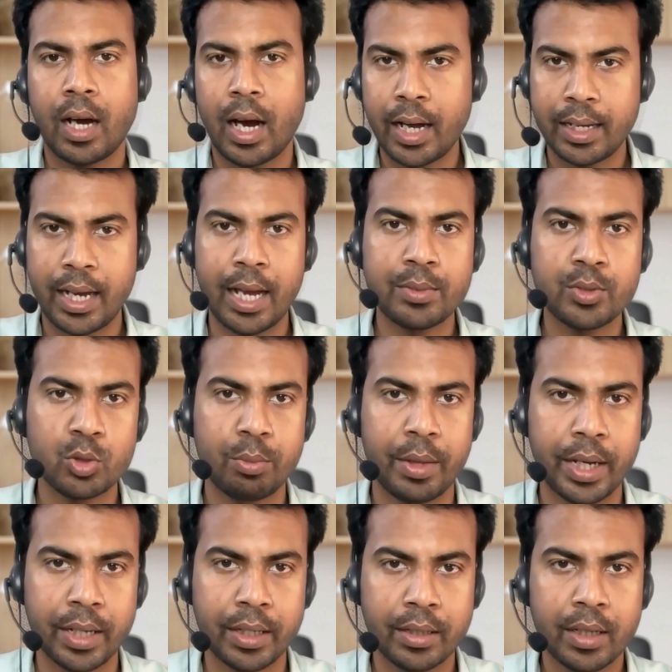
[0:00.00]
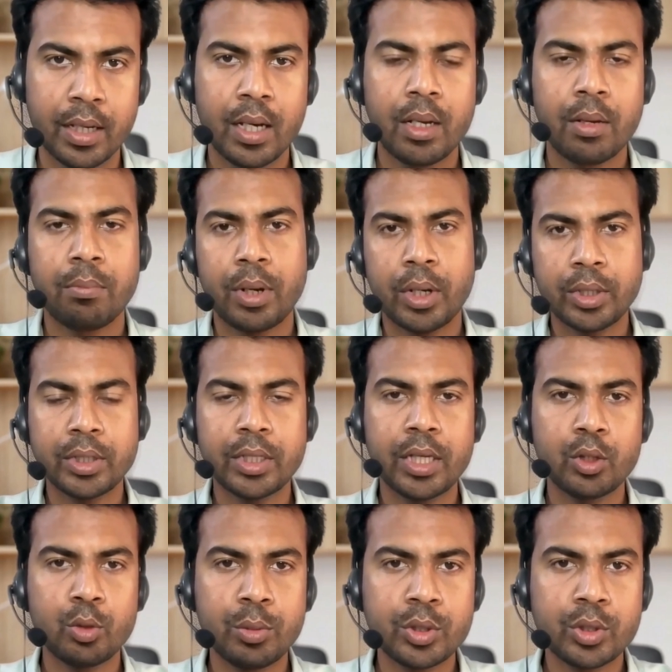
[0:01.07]
Hi, I'm Zubayer, Marketing
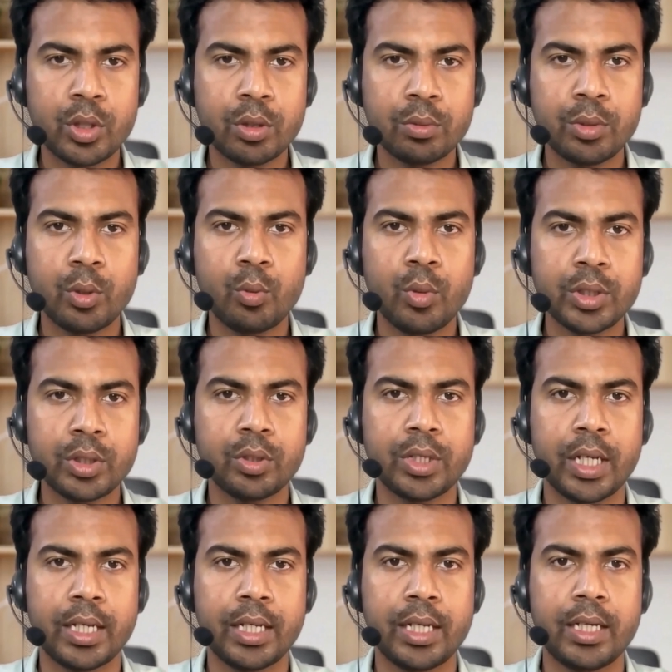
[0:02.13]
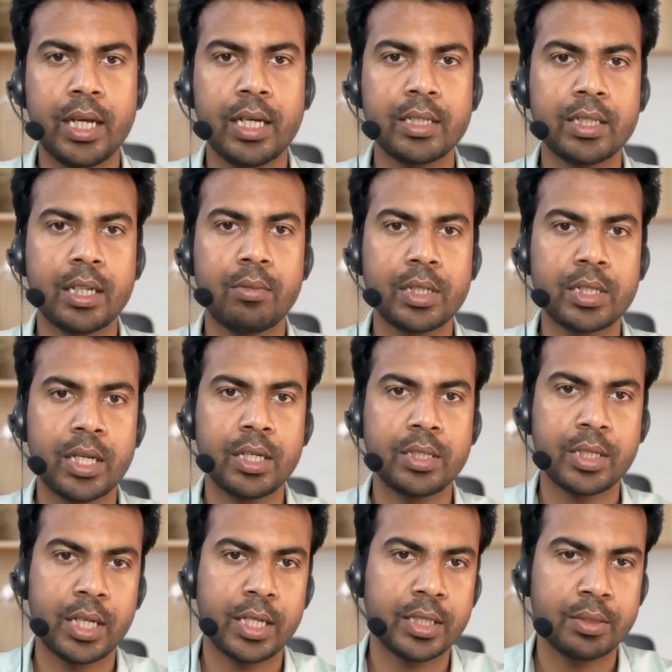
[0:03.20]
Attribution, Conversion Tracking and
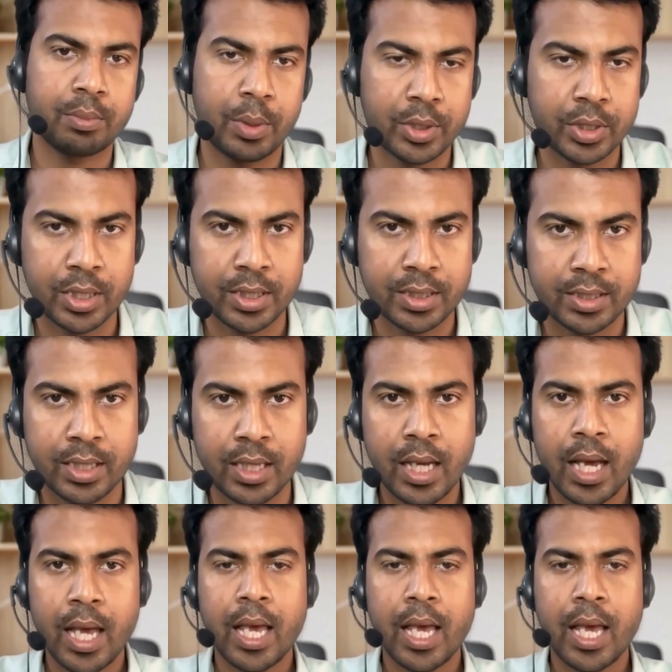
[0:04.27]
Server-Side Tracking Specialist.